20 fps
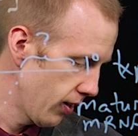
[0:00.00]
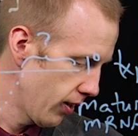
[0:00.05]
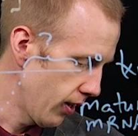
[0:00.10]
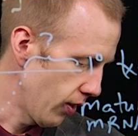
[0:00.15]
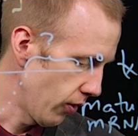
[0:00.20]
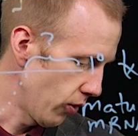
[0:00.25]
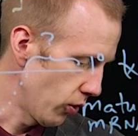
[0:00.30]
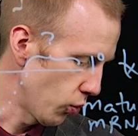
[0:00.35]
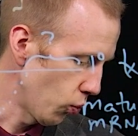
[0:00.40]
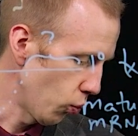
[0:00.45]

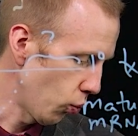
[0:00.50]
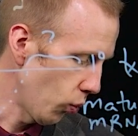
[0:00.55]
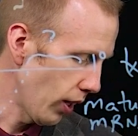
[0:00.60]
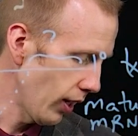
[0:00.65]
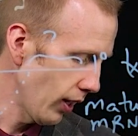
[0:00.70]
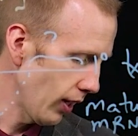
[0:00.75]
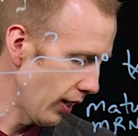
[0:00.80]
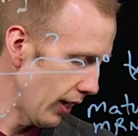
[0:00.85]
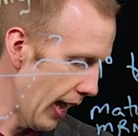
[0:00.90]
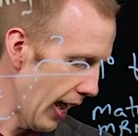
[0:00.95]
Now there's
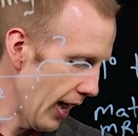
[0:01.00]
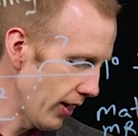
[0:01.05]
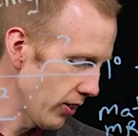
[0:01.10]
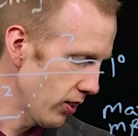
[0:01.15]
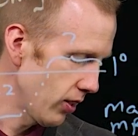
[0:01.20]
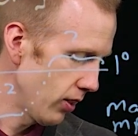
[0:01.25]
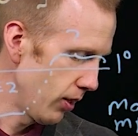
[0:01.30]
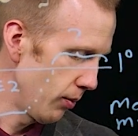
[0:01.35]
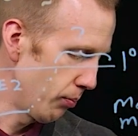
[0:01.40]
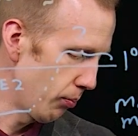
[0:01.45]
one
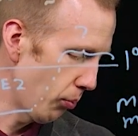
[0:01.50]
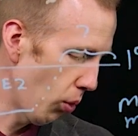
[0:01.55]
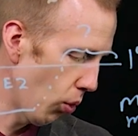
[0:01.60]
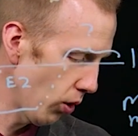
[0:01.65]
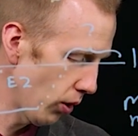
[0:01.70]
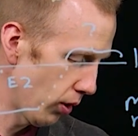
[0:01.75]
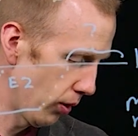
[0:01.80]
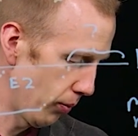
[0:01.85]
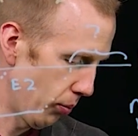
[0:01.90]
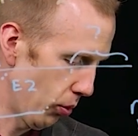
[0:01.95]
last
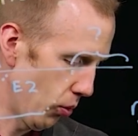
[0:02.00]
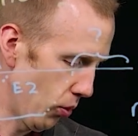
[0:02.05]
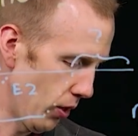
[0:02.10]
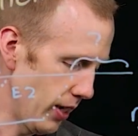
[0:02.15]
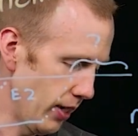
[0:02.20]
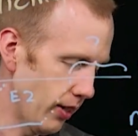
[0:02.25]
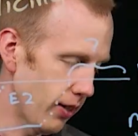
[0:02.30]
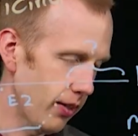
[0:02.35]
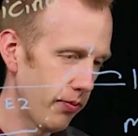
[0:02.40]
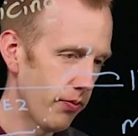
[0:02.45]
important
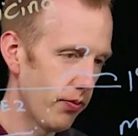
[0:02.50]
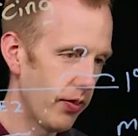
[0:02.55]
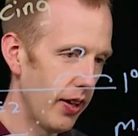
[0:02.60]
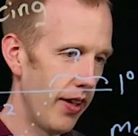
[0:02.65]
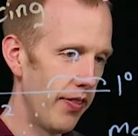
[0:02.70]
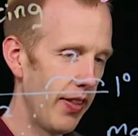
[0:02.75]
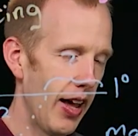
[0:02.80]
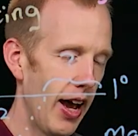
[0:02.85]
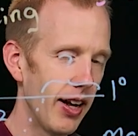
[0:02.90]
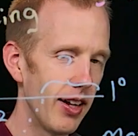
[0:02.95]
point,
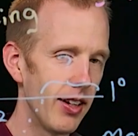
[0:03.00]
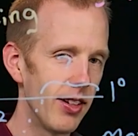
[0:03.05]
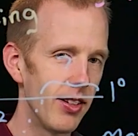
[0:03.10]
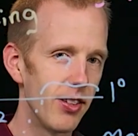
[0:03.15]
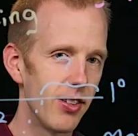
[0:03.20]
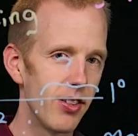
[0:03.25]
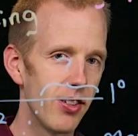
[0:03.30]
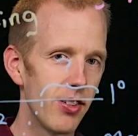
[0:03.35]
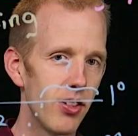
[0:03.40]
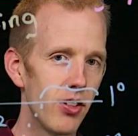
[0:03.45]
and that
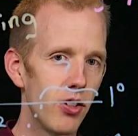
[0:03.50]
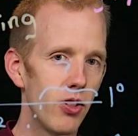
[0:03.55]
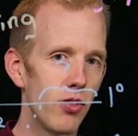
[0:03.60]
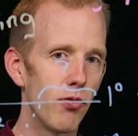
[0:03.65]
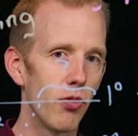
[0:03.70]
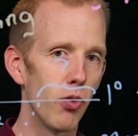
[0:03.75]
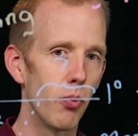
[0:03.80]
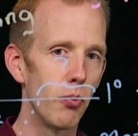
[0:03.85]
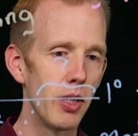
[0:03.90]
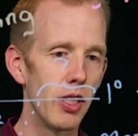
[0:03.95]
is
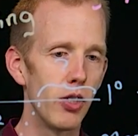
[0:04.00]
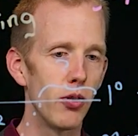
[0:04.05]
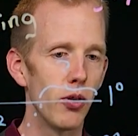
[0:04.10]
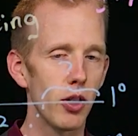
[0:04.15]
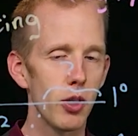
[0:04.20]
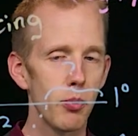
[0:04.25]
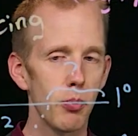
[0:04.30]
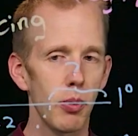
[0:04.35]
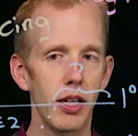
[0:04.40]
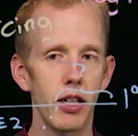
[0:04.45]
for me to
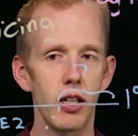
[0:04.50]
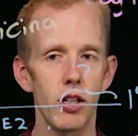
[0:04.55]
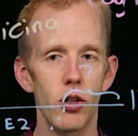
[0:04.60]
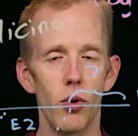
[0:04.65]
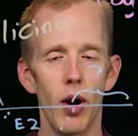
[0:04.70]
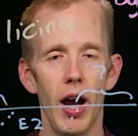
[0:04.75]
explain to you